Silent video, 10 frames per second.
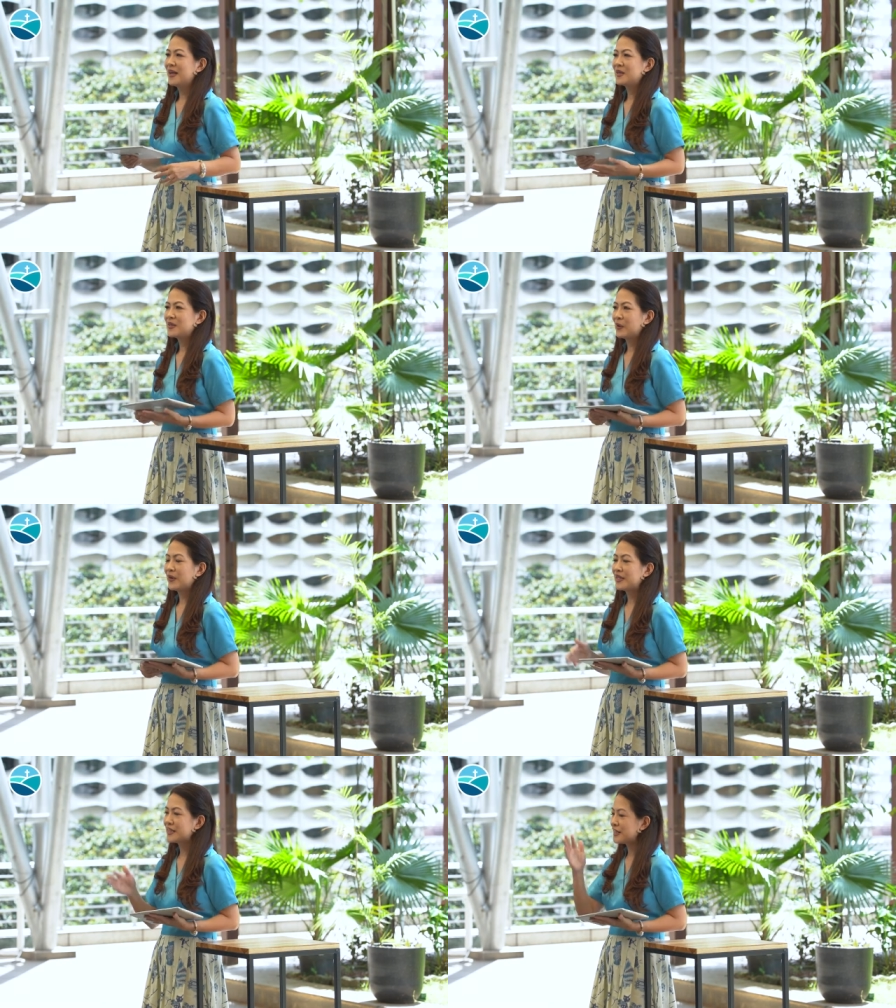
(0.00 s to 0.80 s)
So
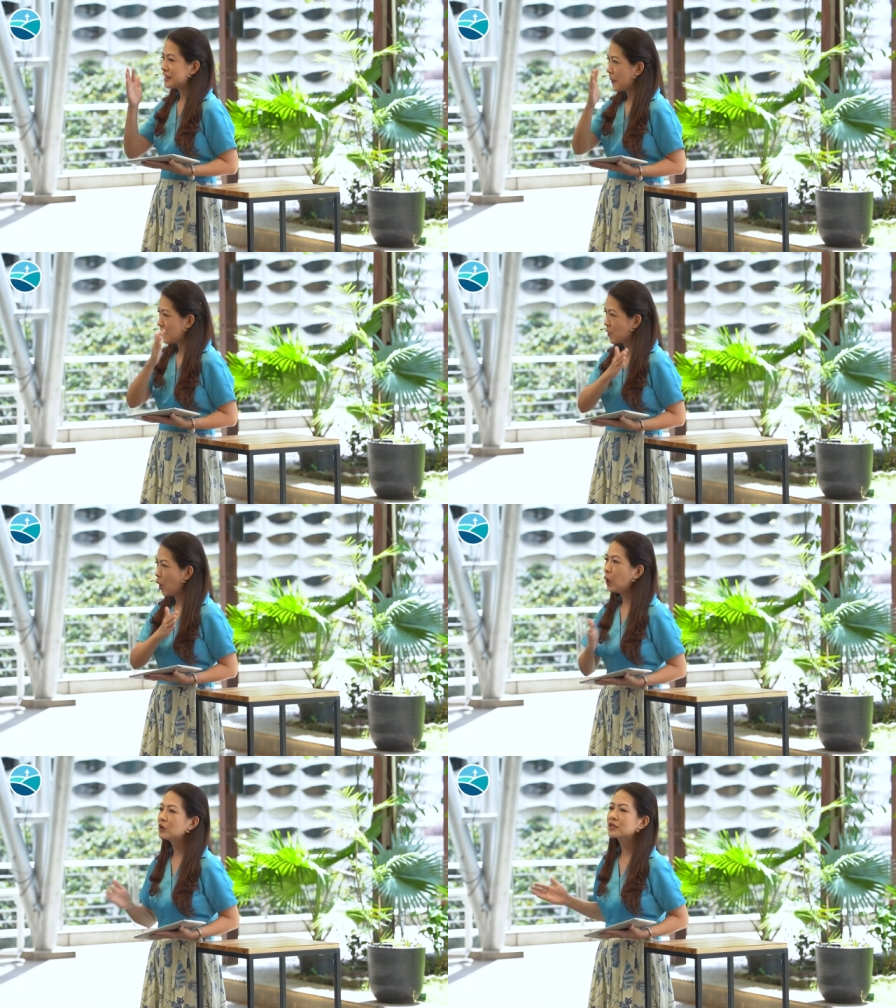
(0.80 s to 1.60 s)
in this
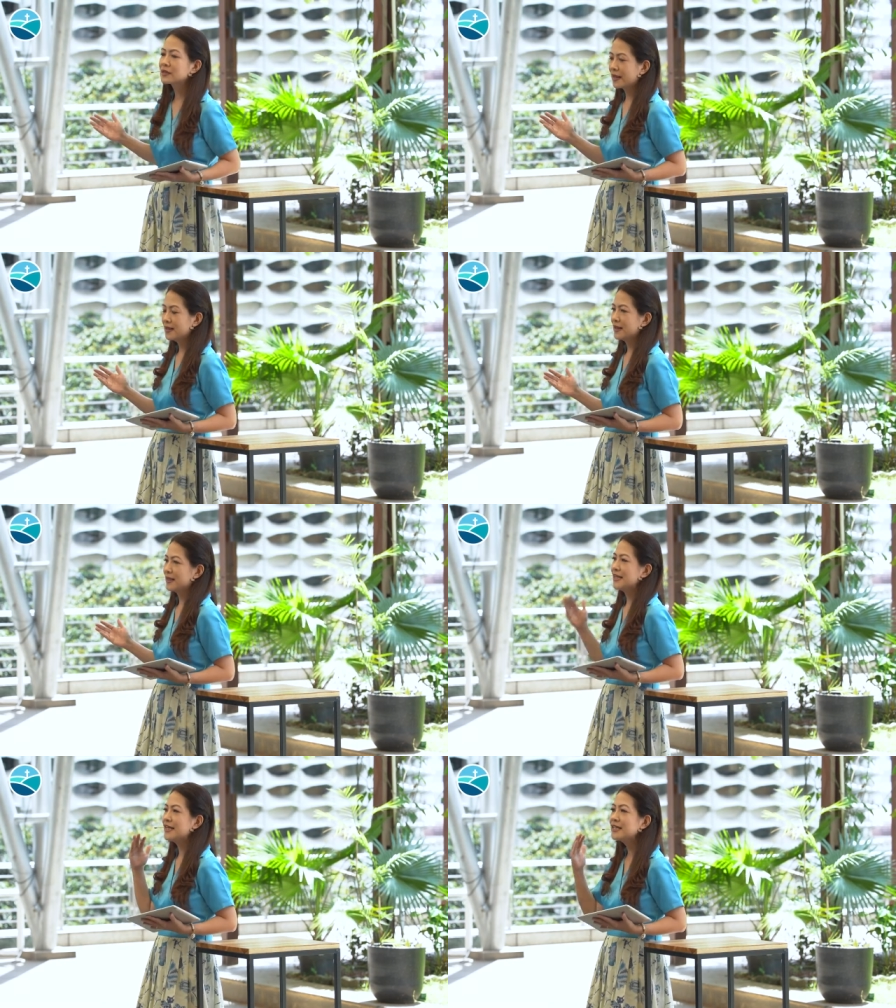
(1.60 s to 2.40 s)
whole study
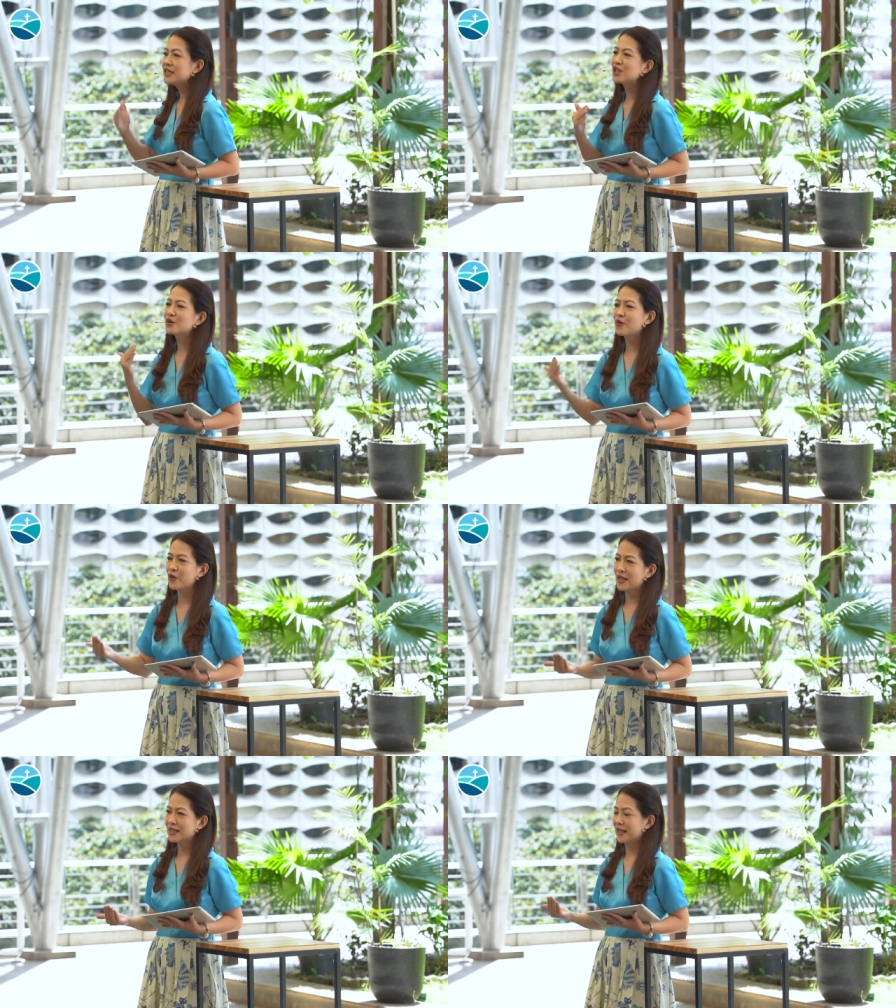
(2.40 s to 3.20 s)
into
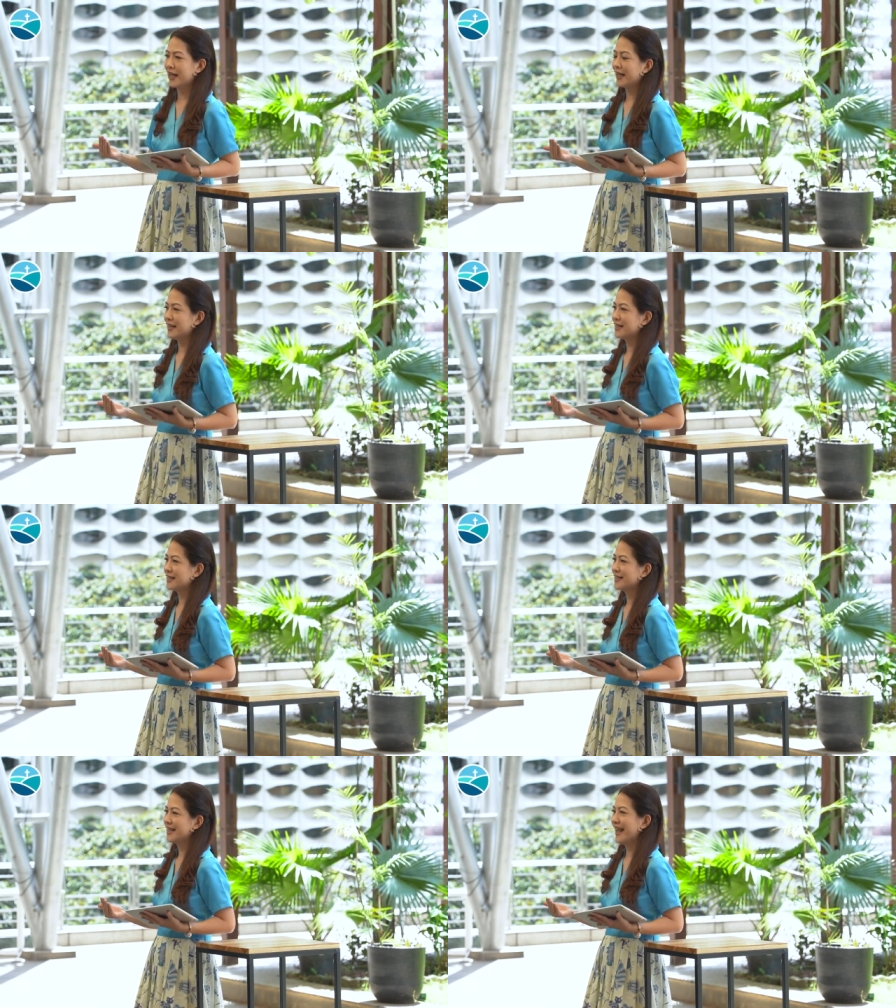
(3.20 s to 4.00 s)
Christ
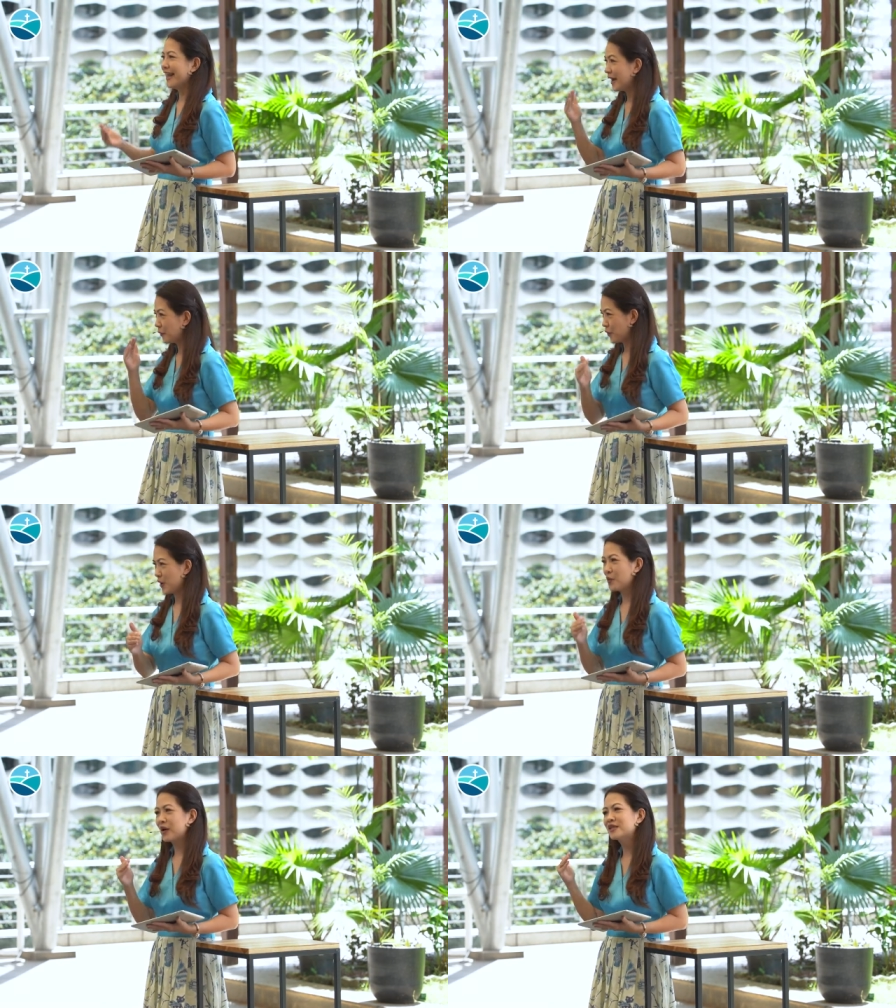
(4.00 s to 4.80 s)
likeness, that
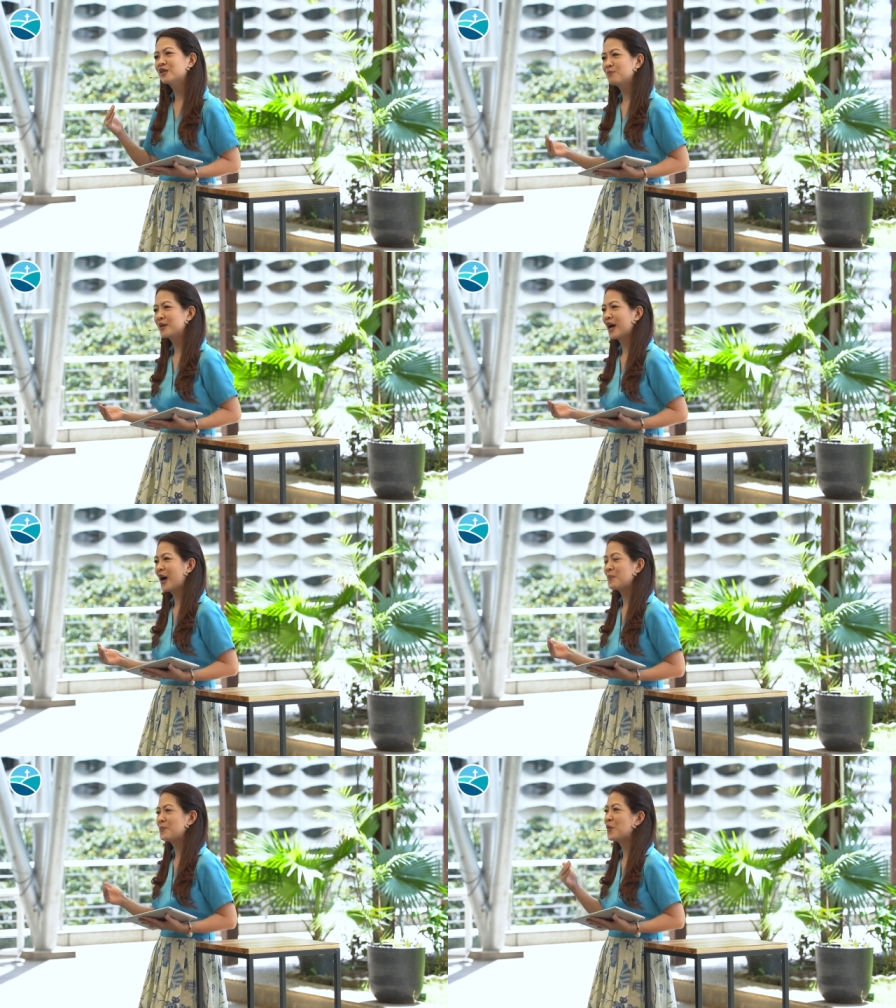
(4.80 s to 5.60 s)
we want to
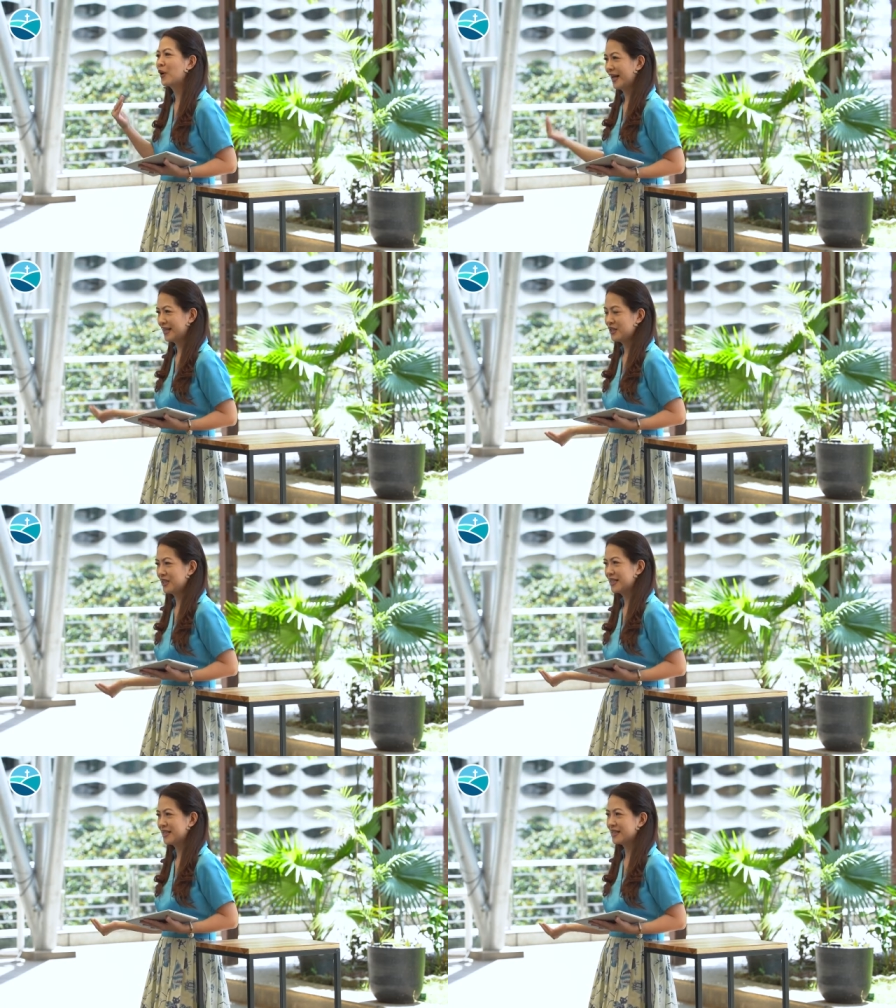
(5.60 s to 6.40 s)
become more like
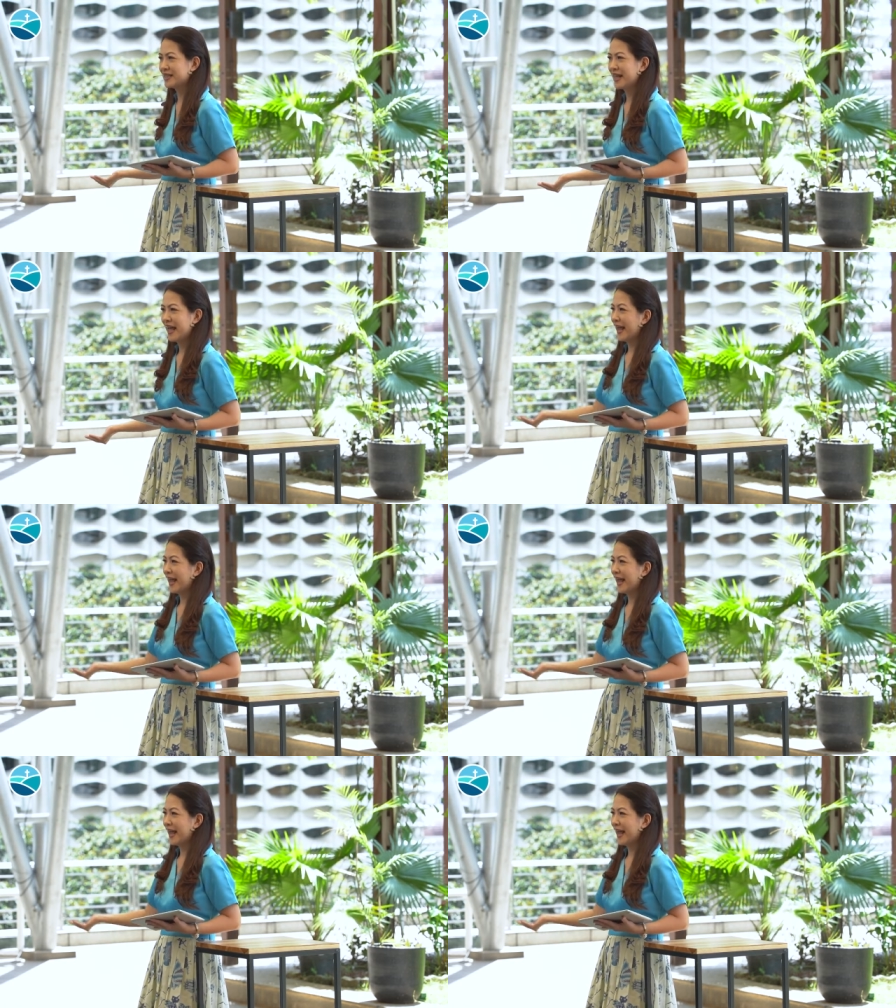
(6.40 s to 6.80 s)
Jesus.